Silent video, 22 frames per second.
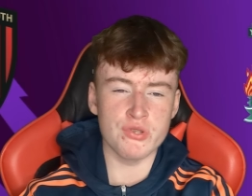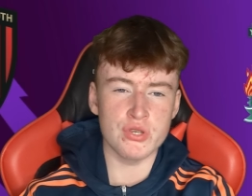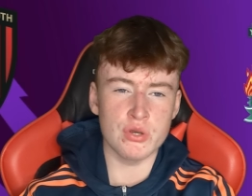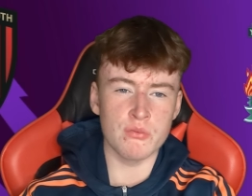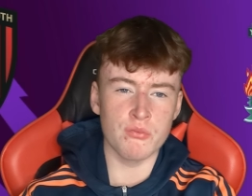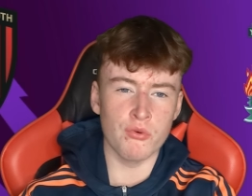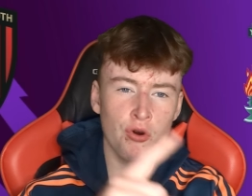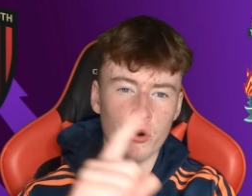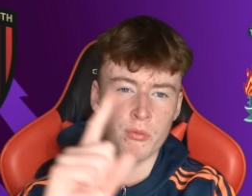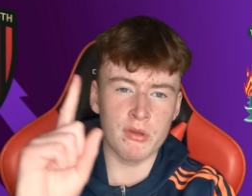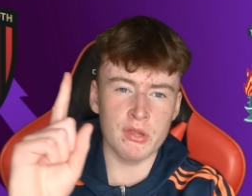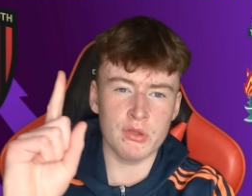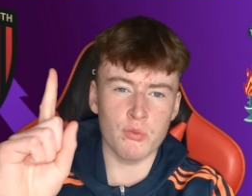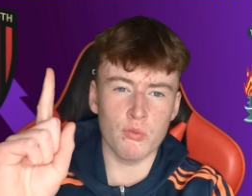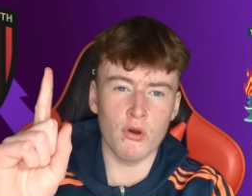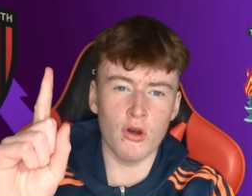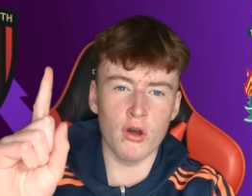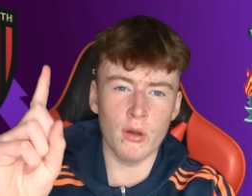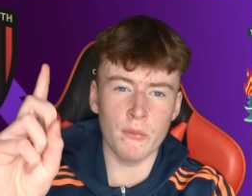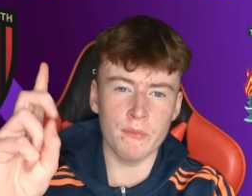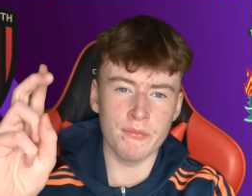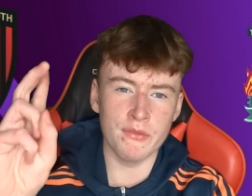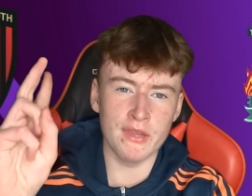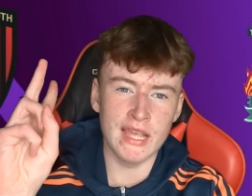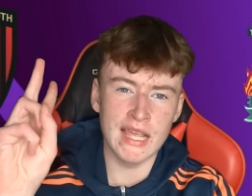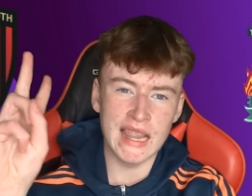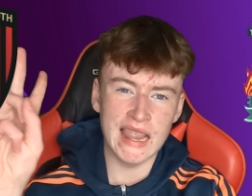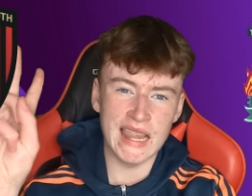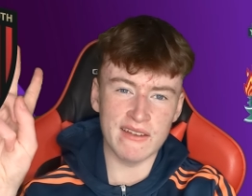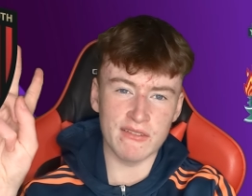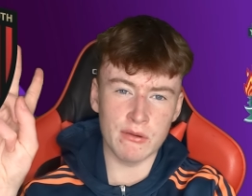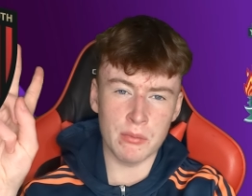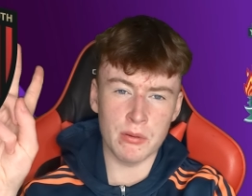So Bournemouth 1,
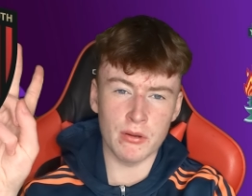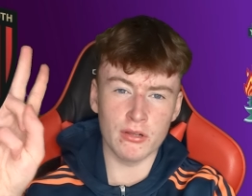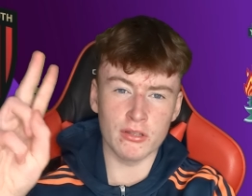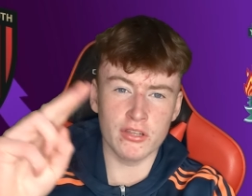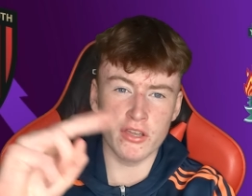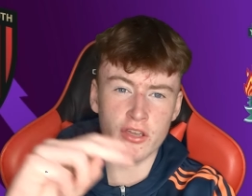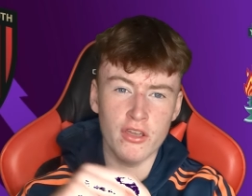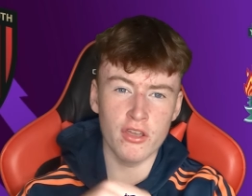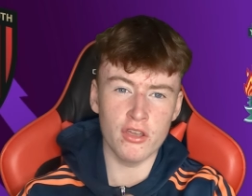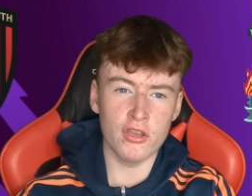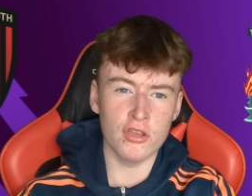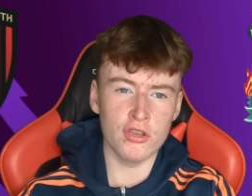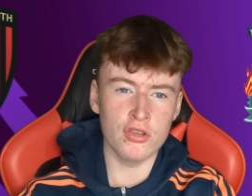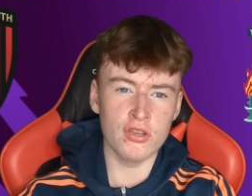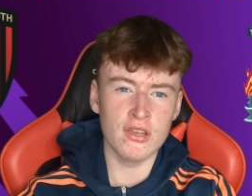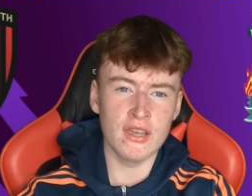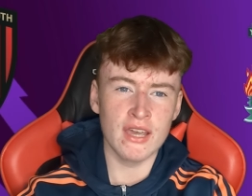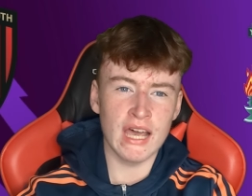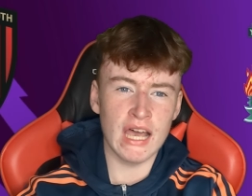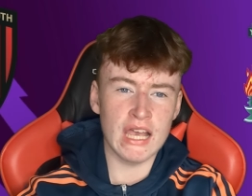Liverpool 2.